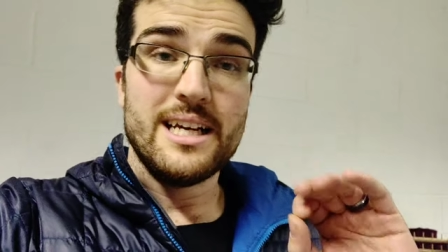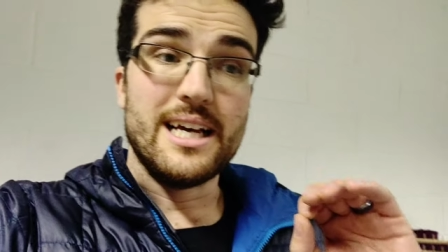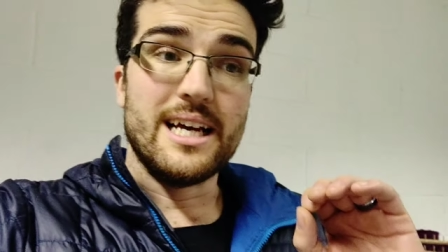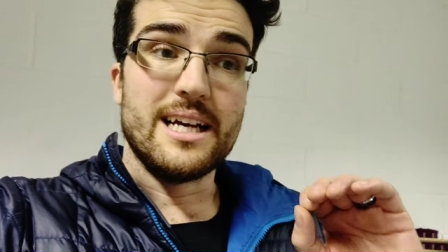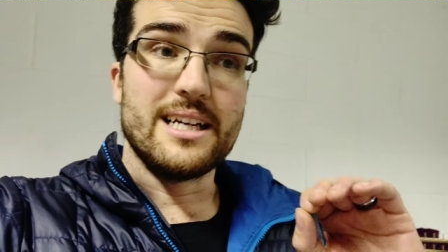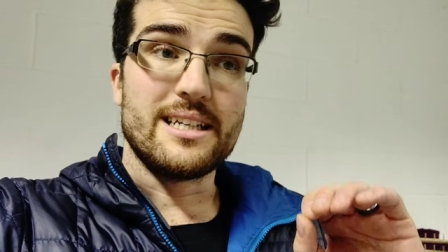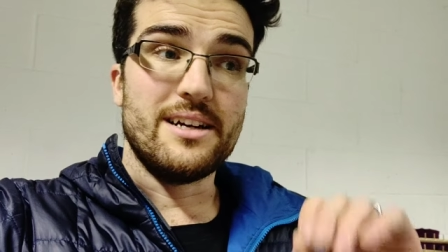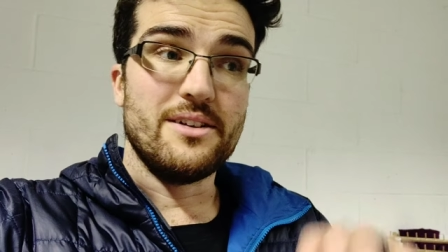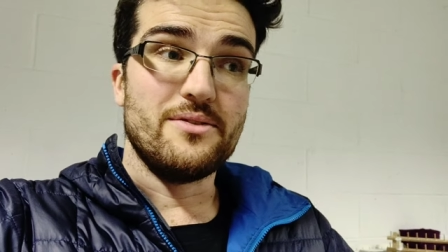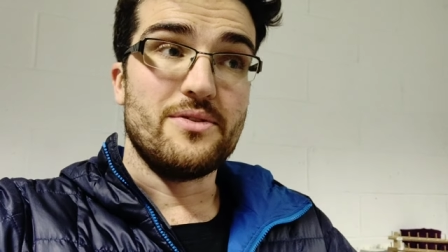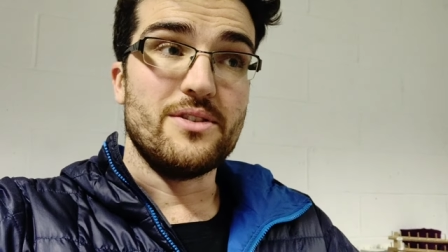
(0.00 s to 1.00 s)
uh,
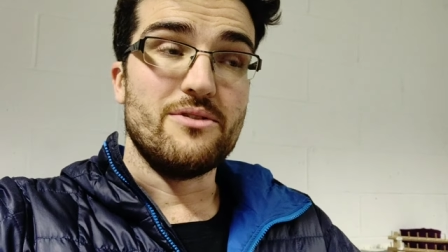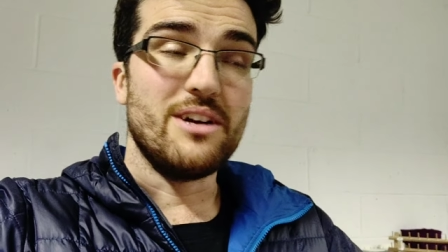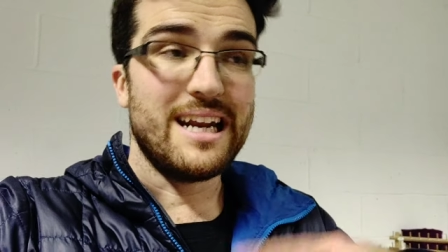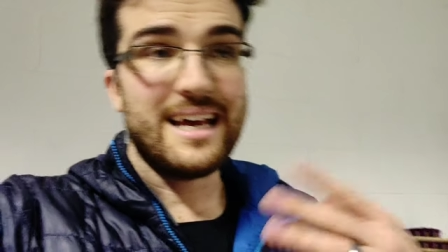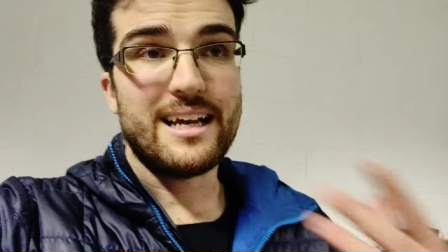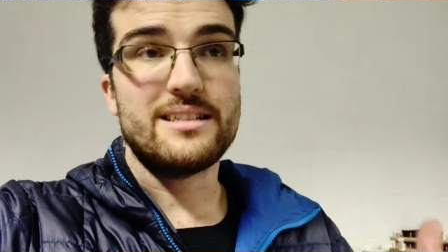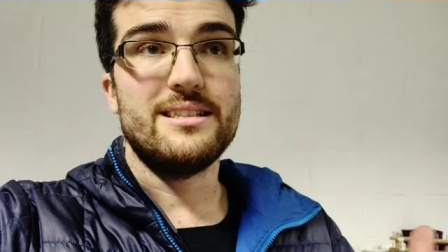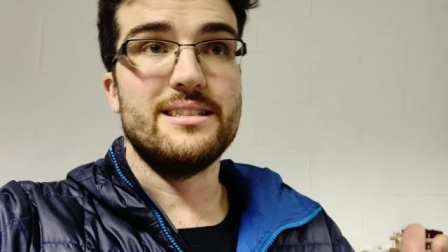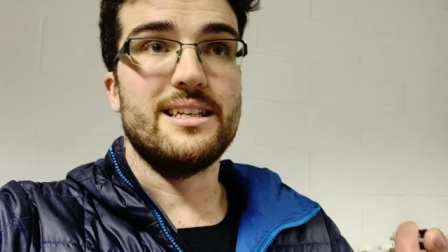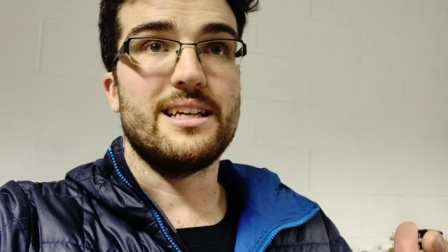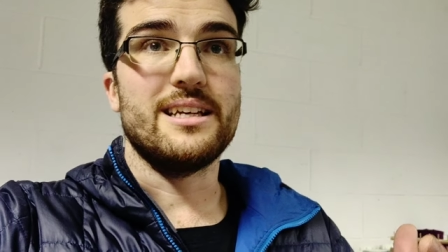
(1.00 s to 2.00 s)
kind of relaxed
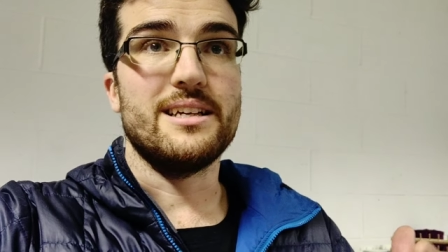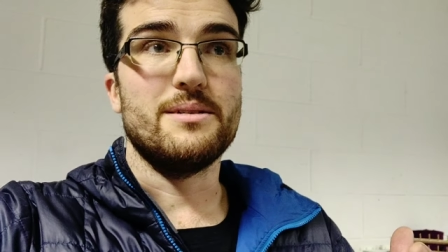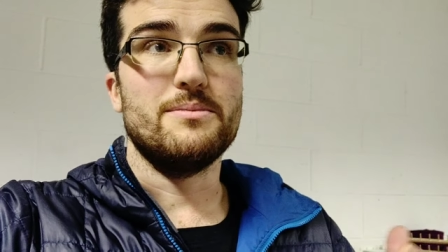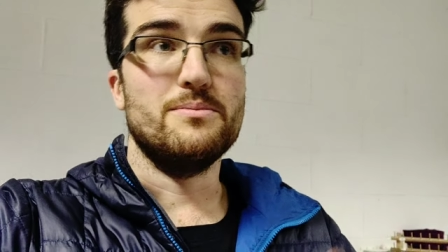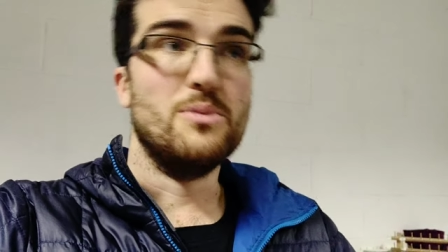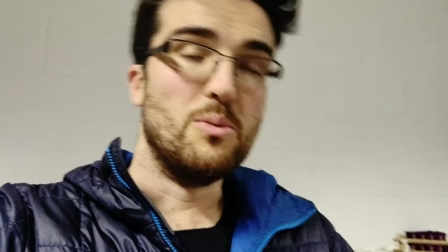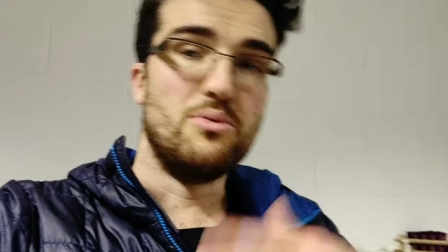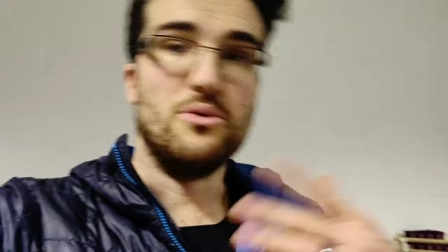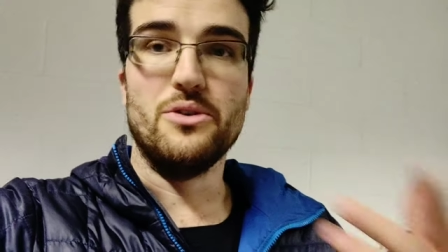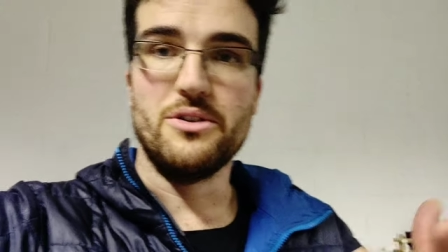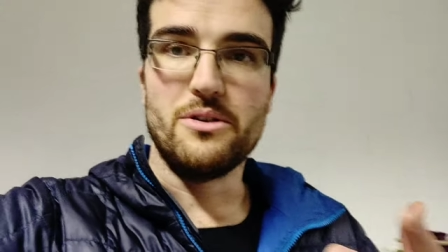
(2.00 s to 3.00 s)
and take a more
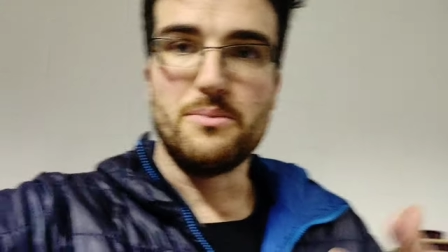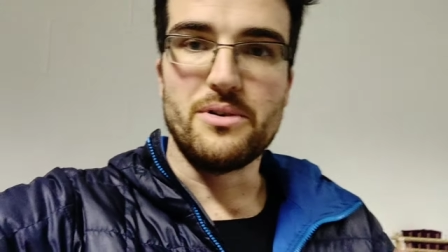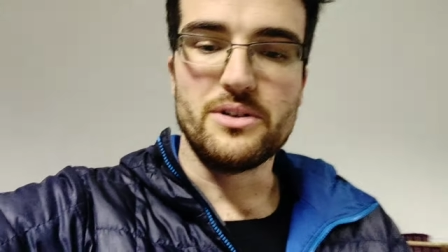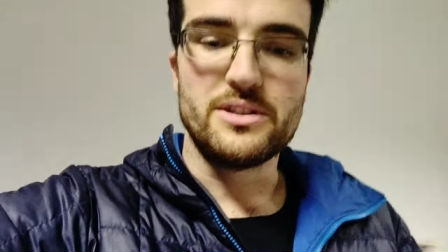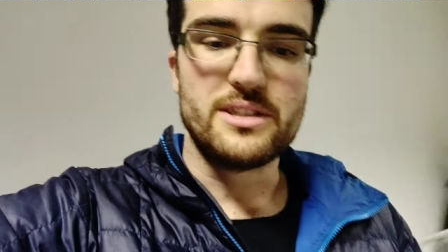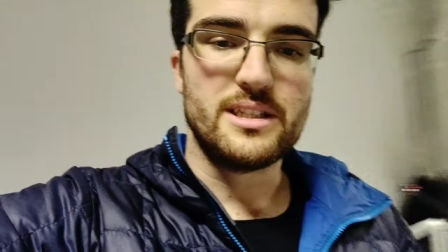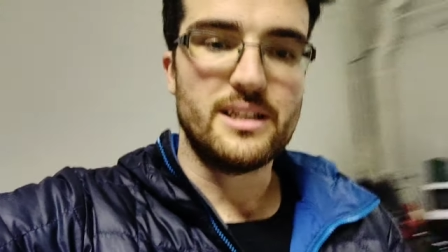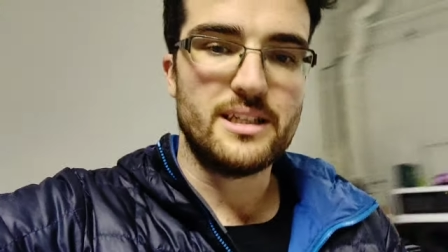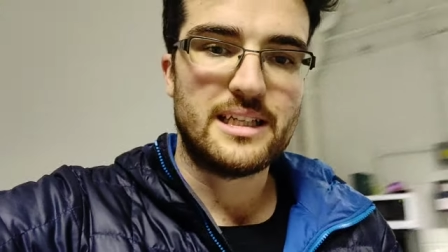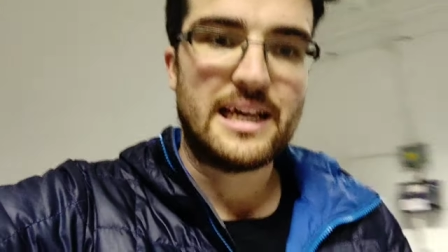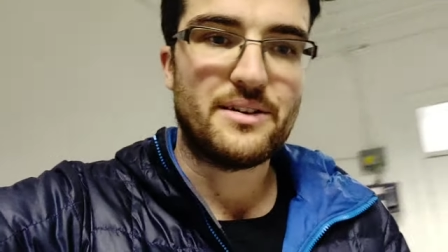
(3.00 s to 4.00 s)
broader approach
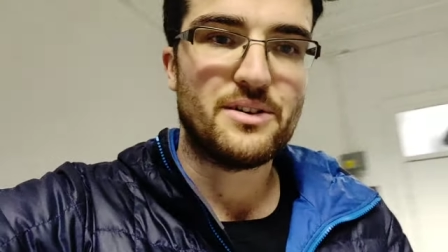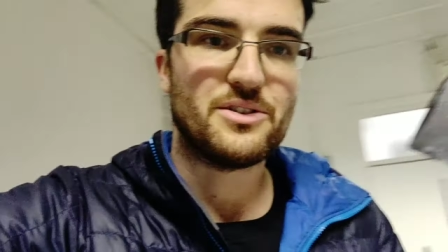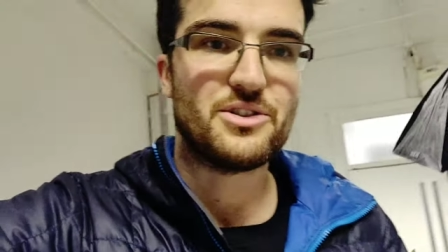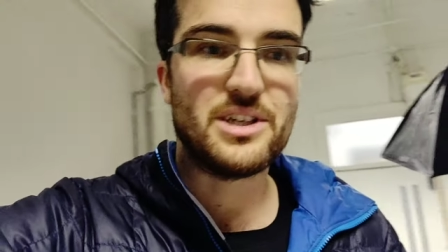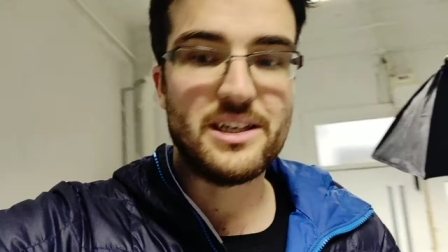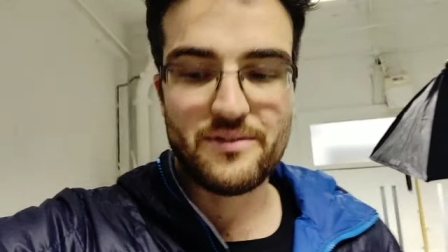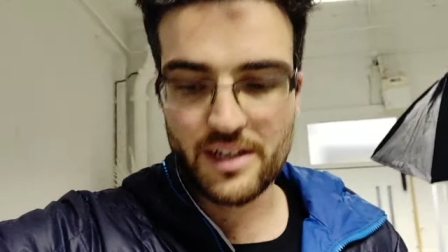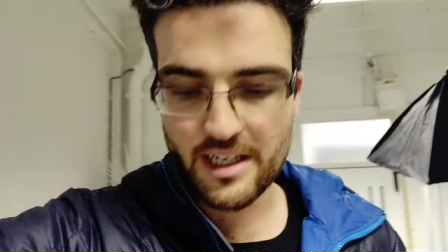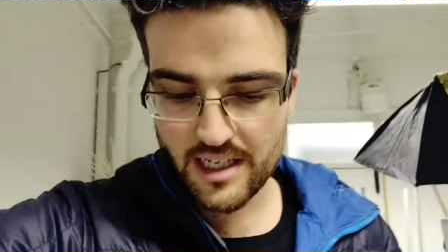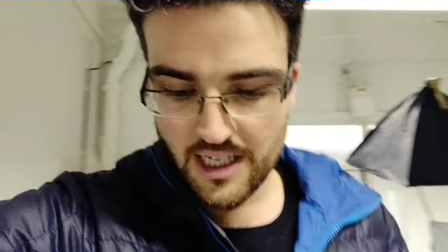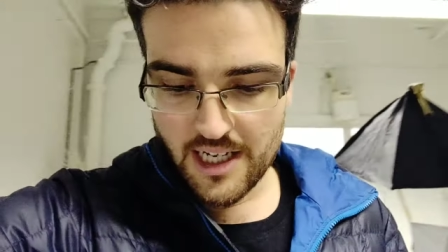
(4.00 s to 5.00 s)
to how you're
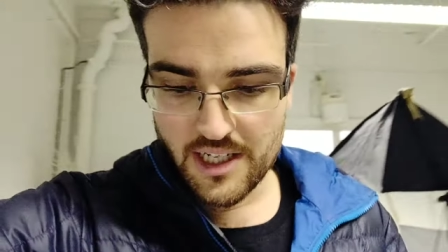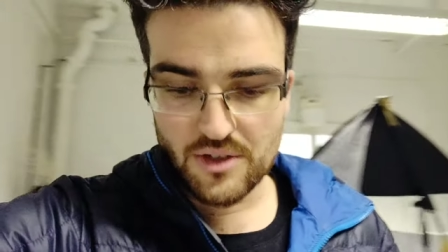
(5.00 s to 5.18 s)
achieving